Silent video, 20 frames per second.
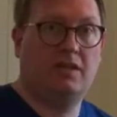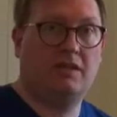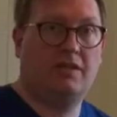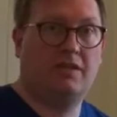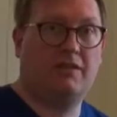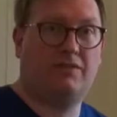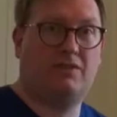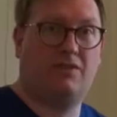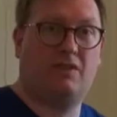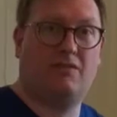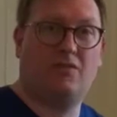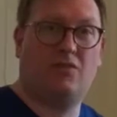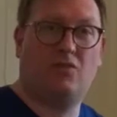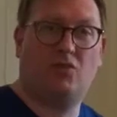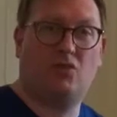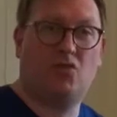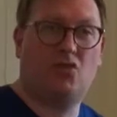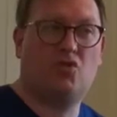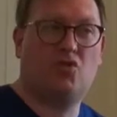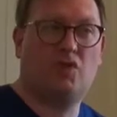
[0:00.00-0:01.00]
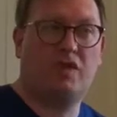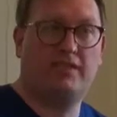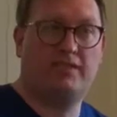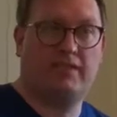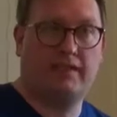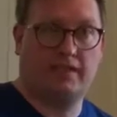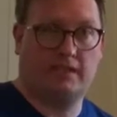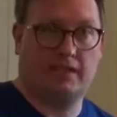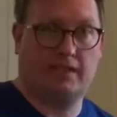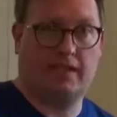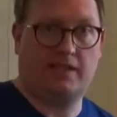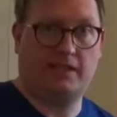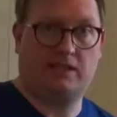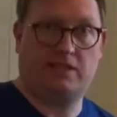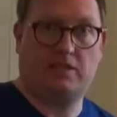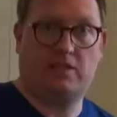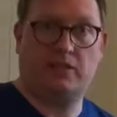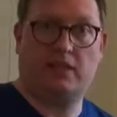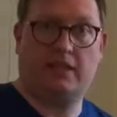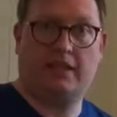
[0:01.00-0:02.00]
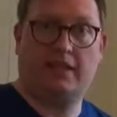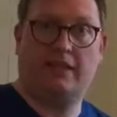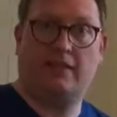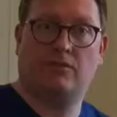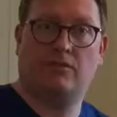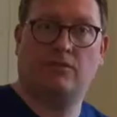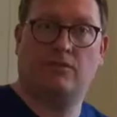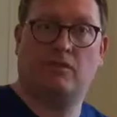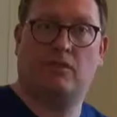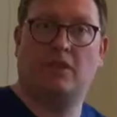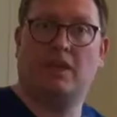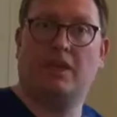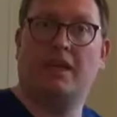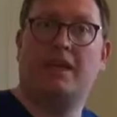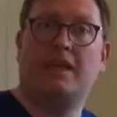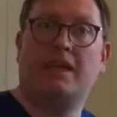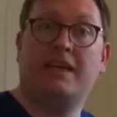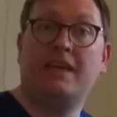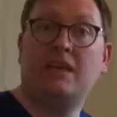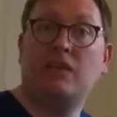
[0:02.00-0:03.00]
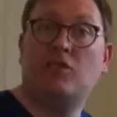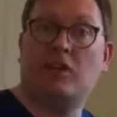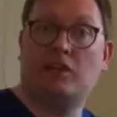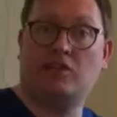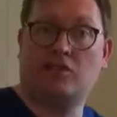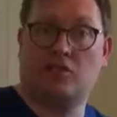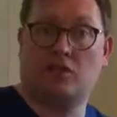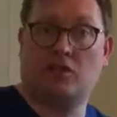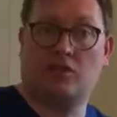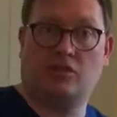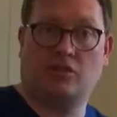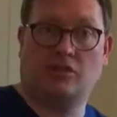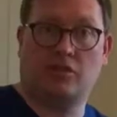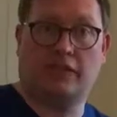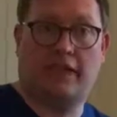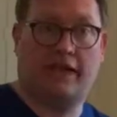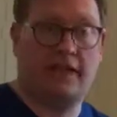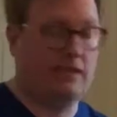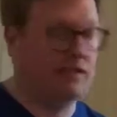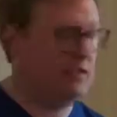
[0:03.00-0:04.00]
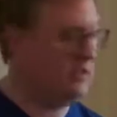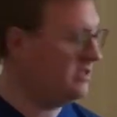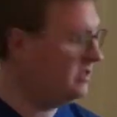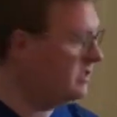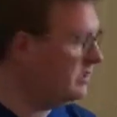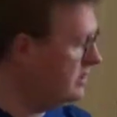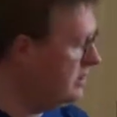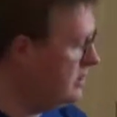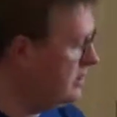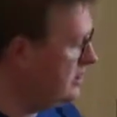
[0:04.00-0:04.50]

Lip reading: You have to retrieve less data from the cloud, so your egress costs are less.